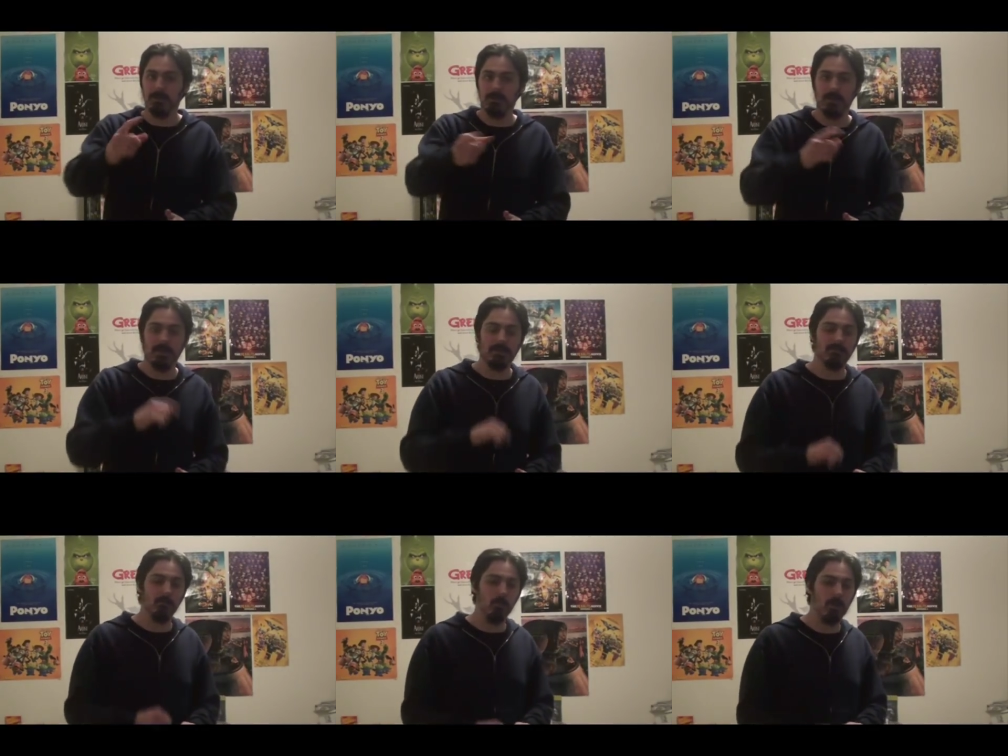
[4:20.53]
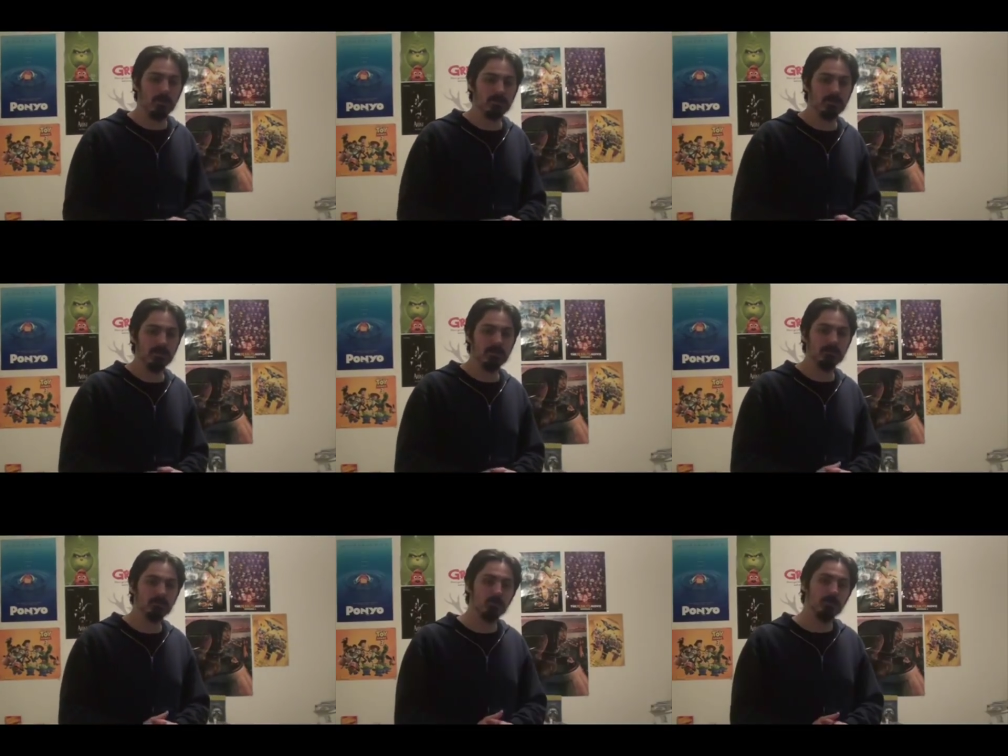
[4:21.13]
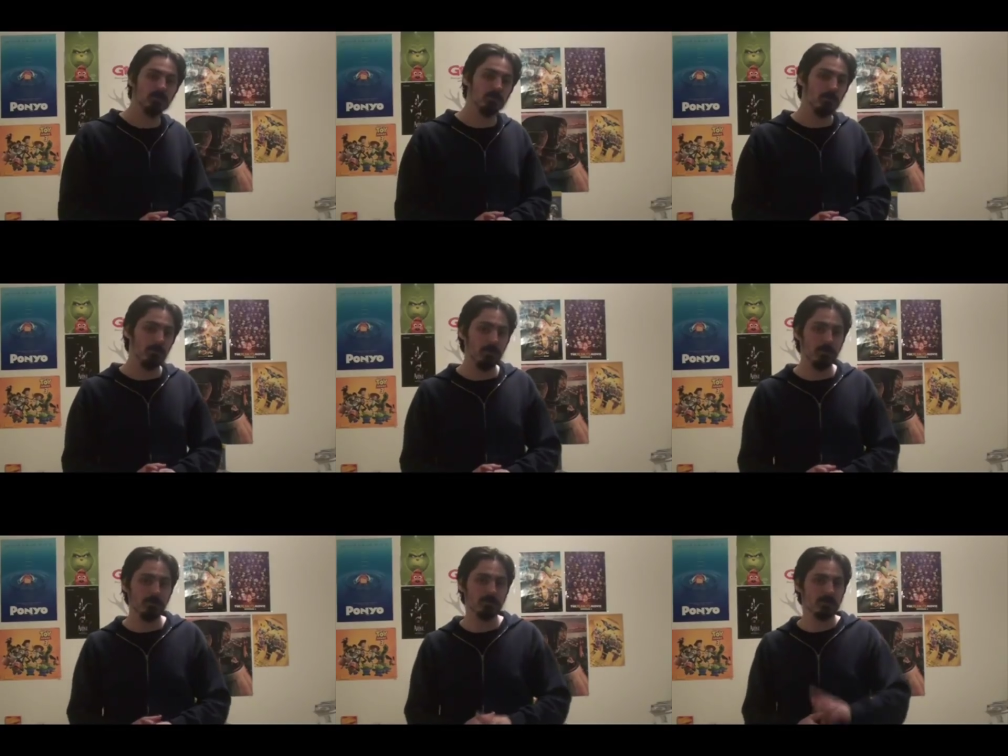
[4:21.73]
Thanks for watching this week's
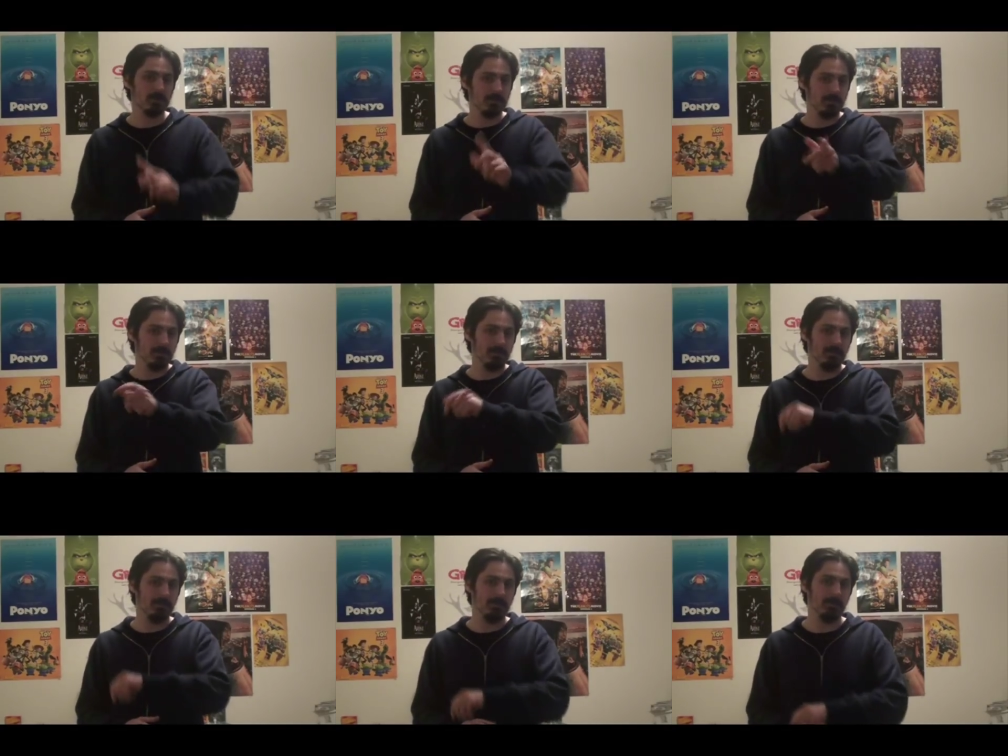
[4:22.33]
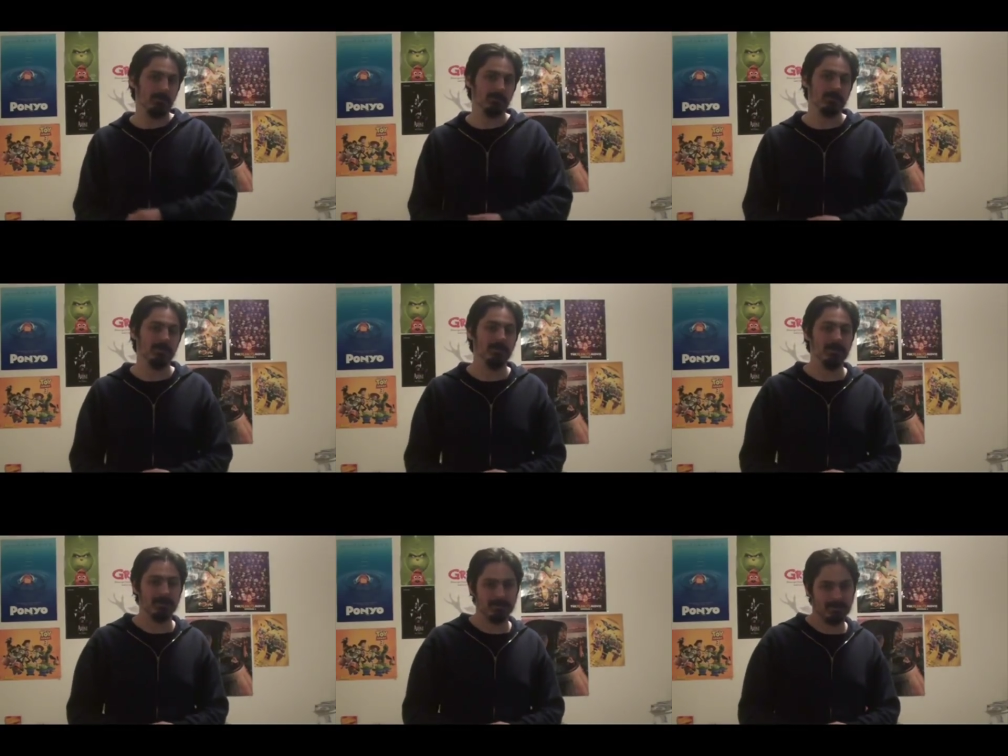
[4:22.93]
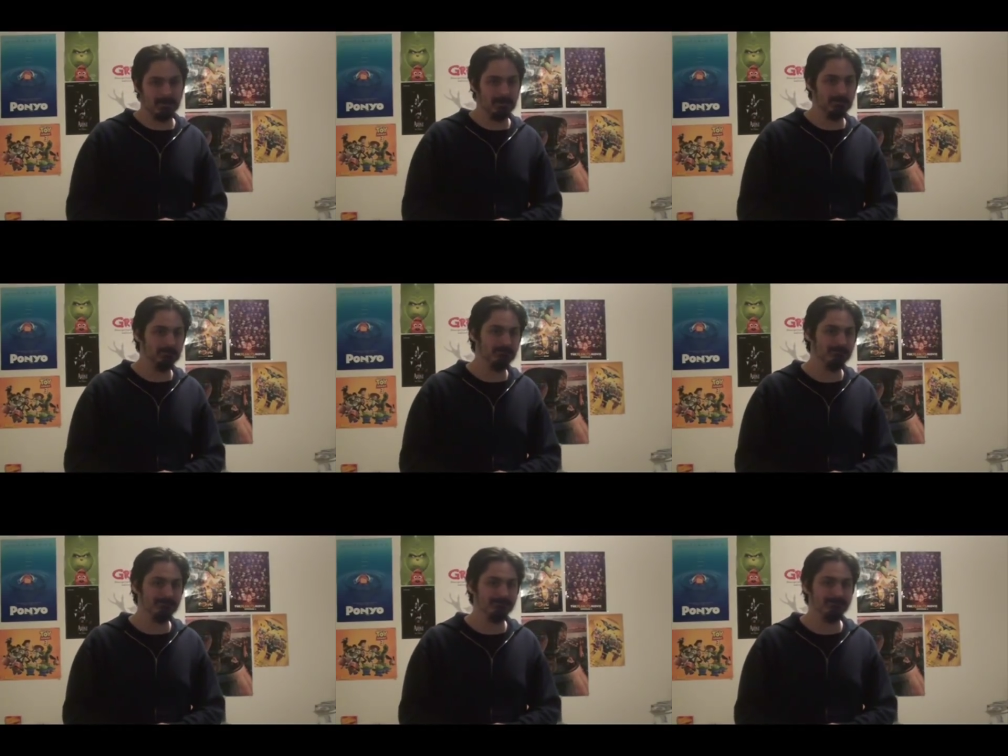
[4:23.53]
reviews, and I'll see you next time.
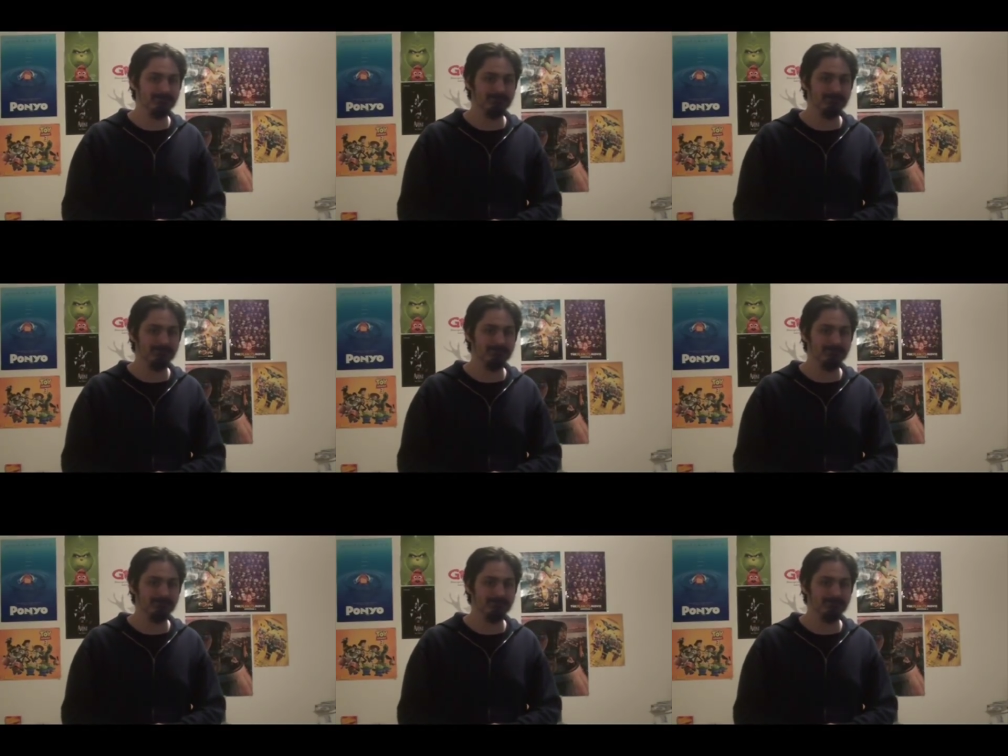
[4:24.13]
